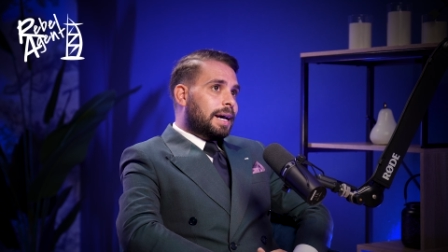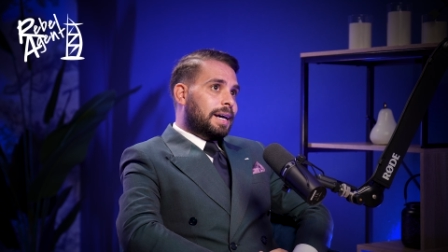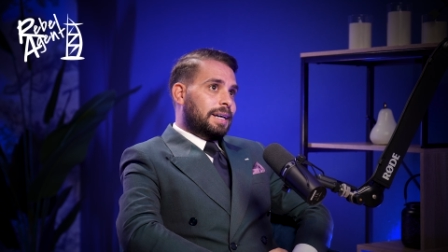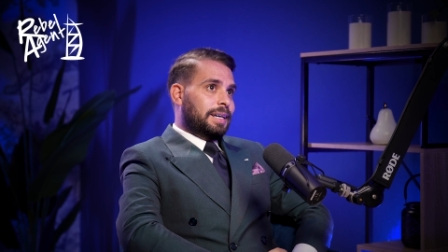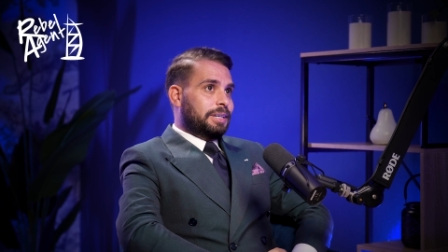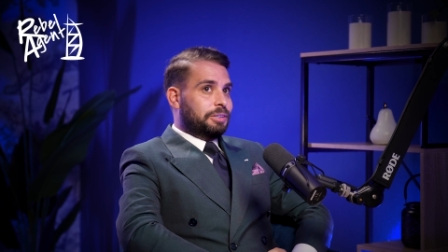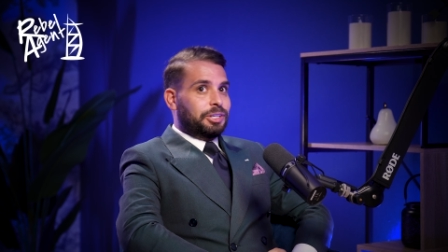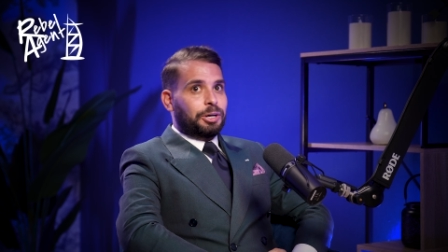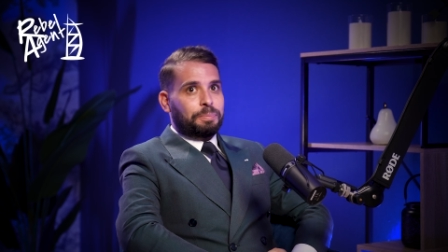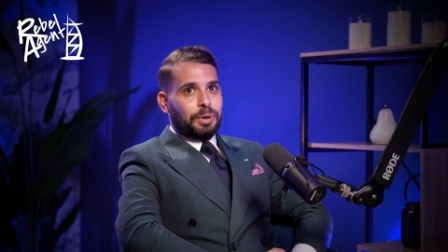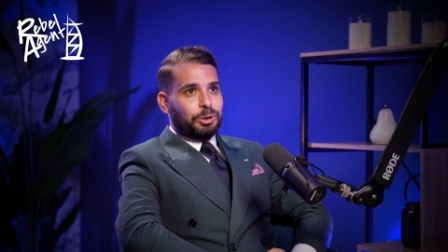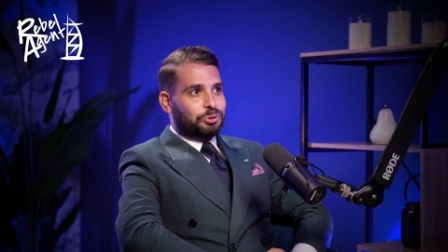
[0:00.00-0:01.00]

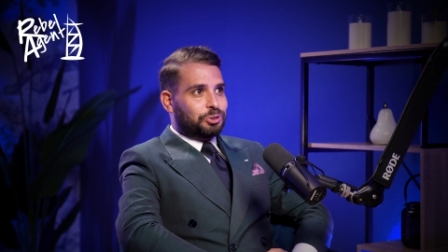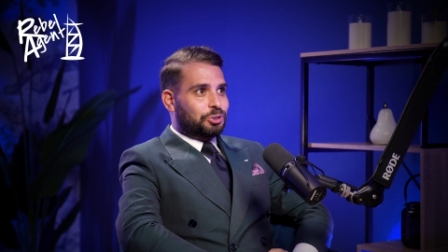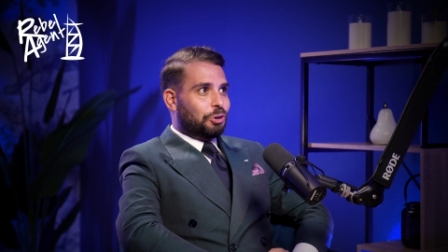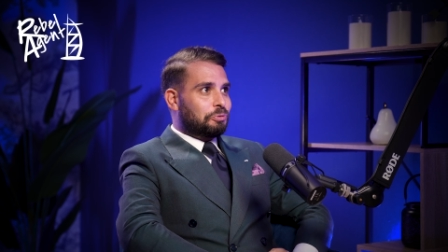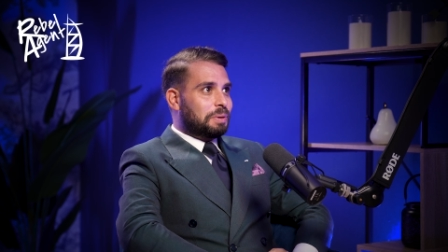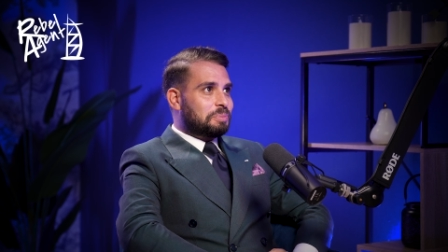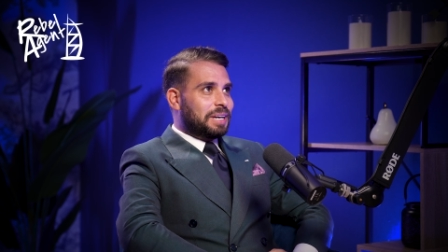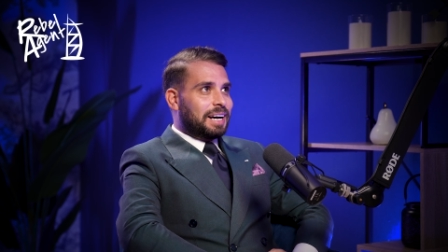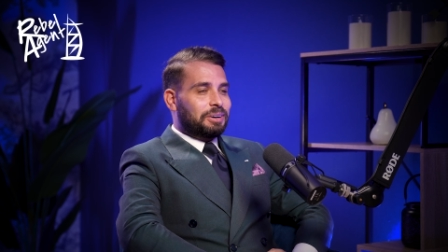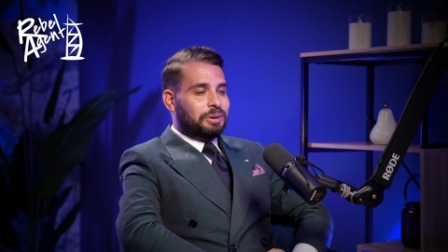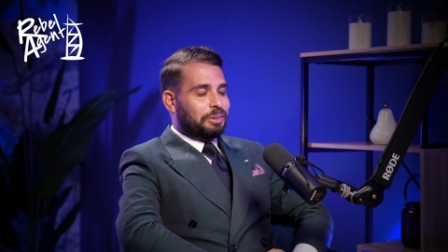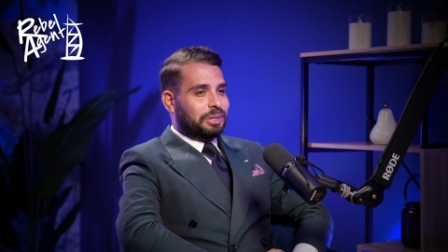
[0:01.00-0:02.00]
And posters got ripped
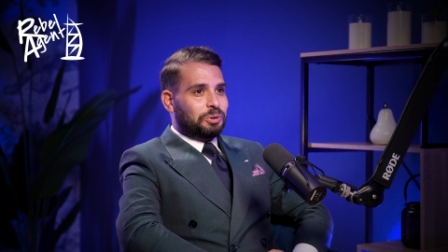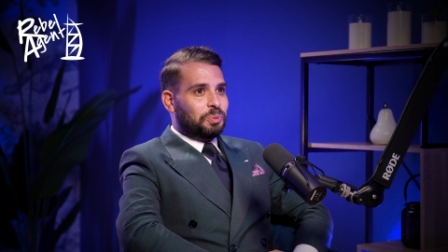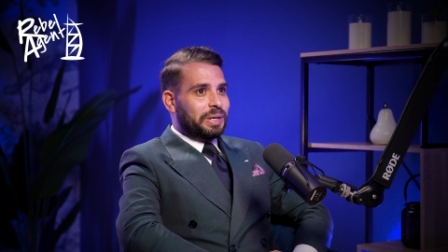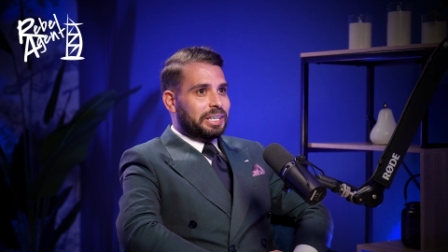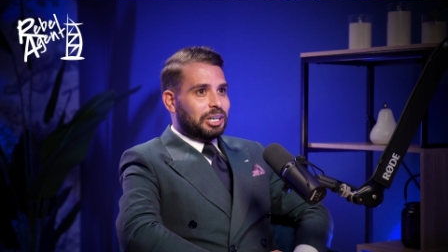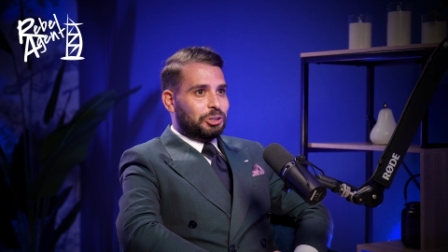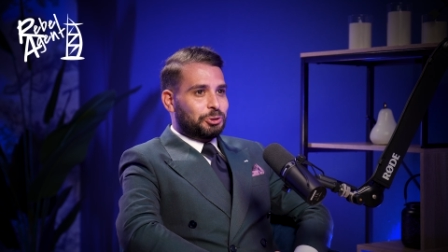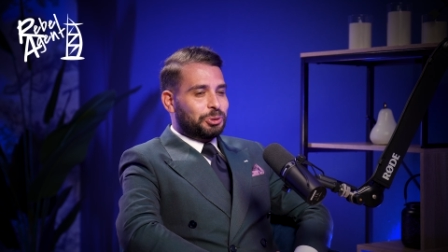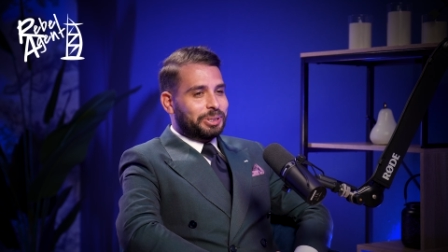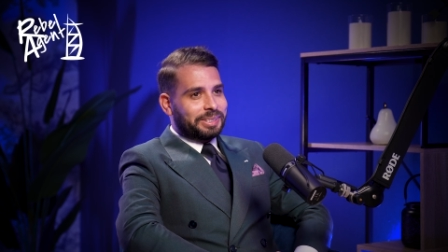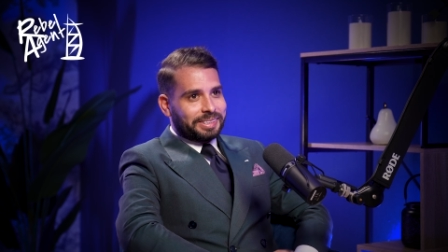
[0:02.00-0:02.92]
down, I think, the week I joined.